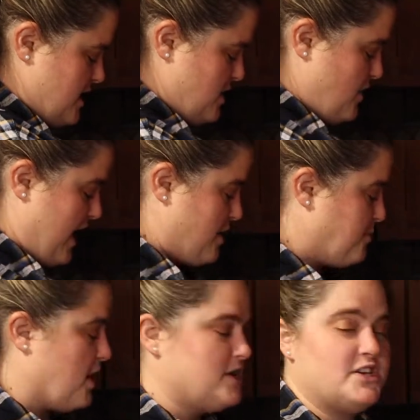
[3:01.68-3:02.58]
you had a
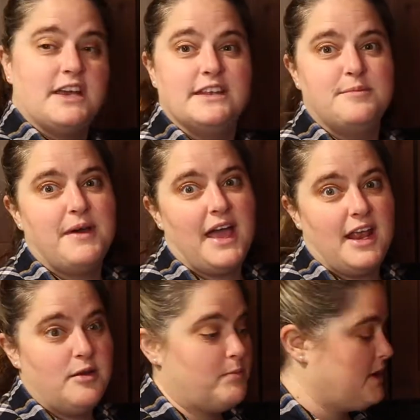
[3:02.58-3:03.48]
project in mind,